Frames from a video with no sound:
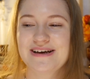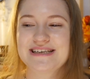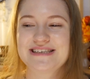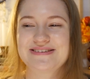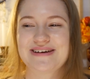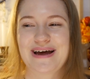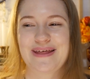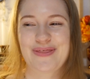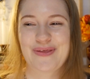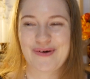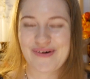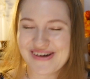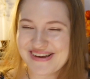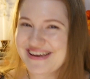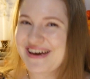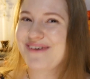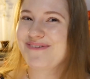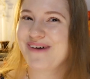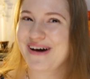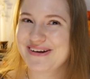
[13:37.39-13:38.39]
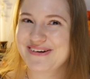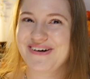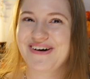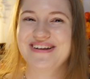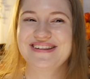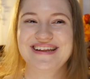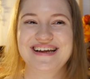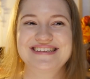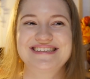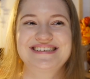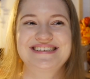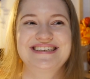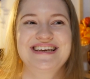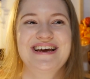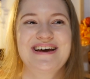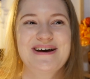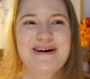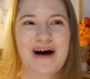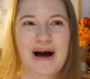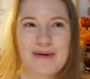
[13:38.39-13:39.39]
So I thought, yeah, why not? Let's,
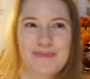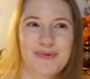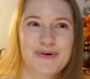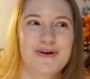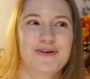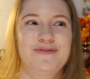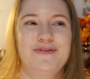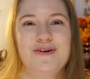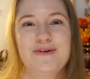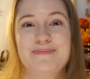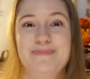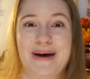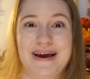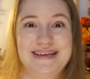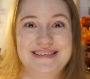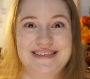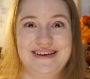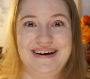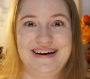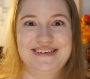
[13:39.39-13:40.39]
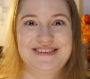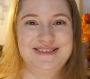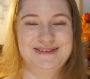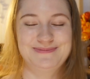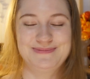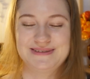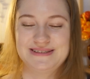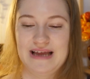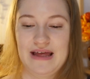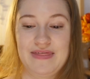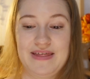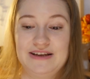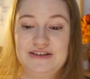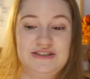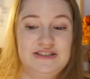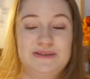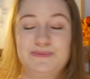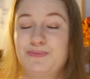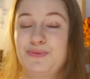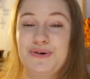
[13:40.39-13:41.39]
I bought a few base items and then
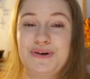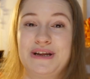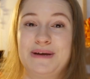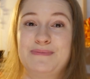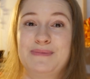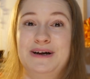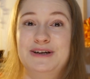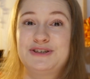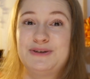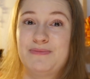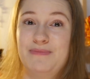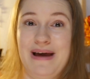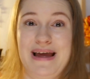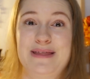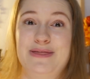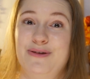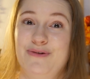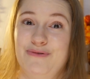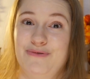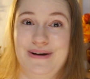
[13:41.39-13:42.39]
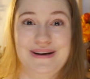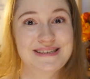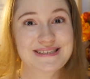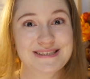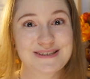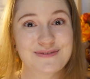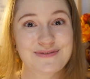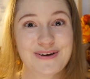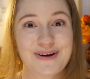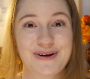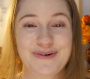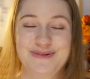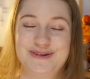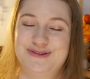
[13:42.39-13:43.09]
just pretty much made the rest of it,